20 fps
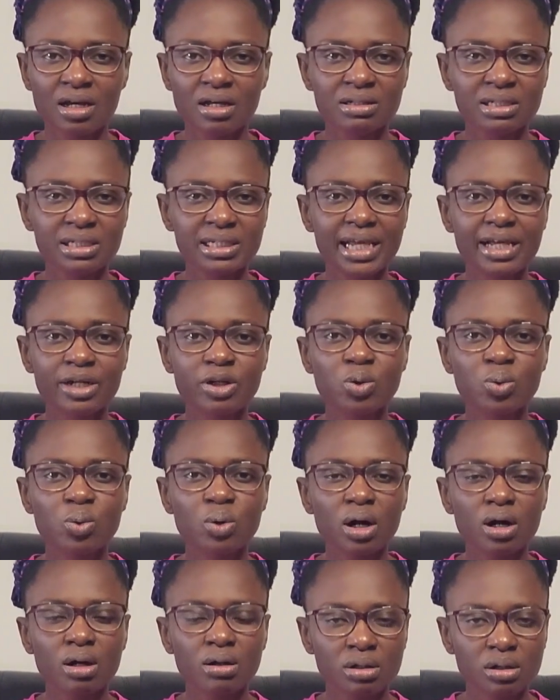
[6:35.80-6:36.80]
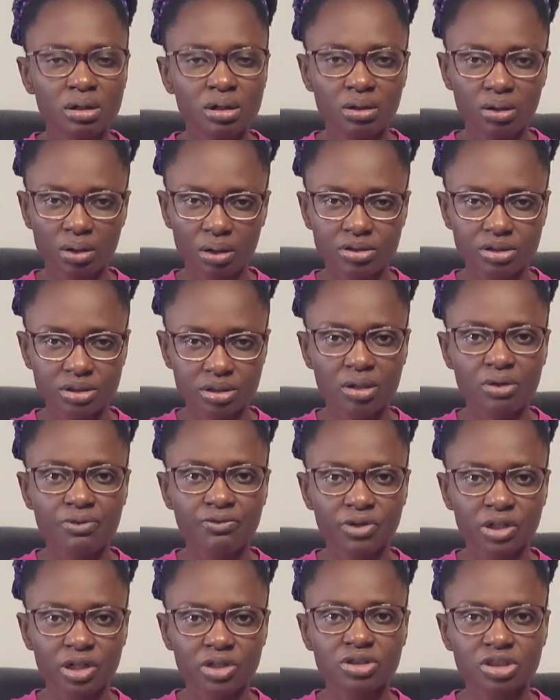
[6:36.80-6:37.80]
They do a lot of
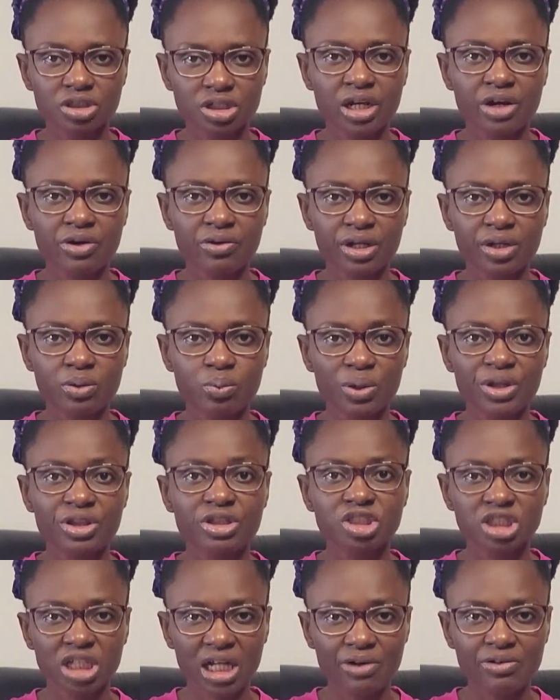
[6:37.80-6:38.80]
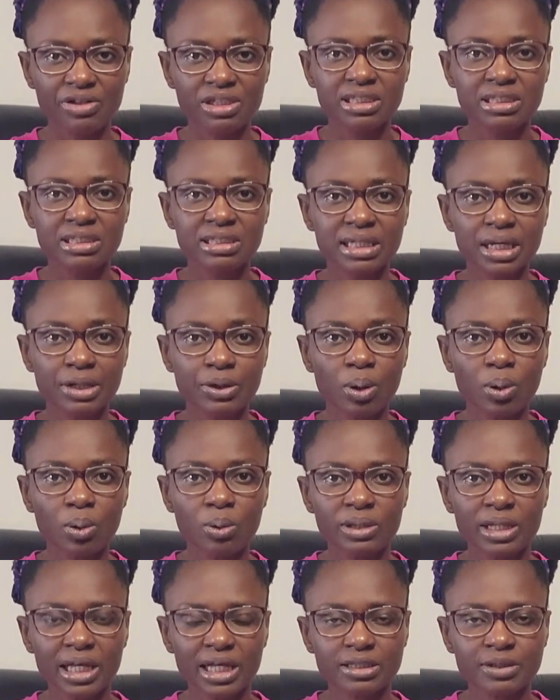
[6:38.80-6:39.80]
volunteering with charities and
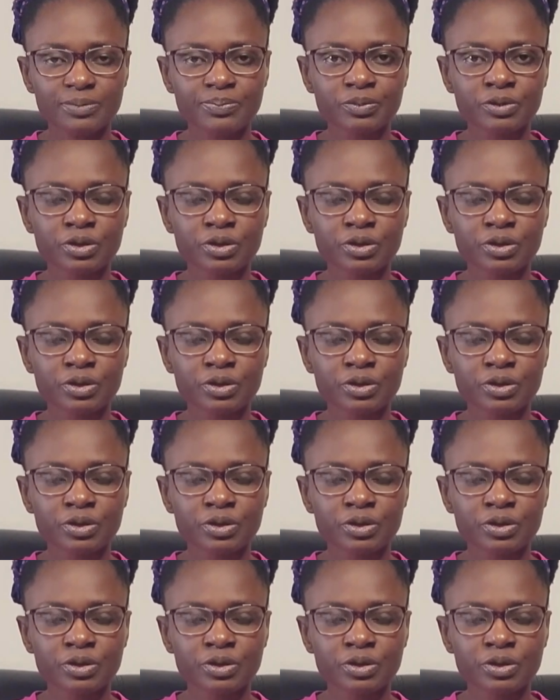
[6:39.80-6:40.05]
all that.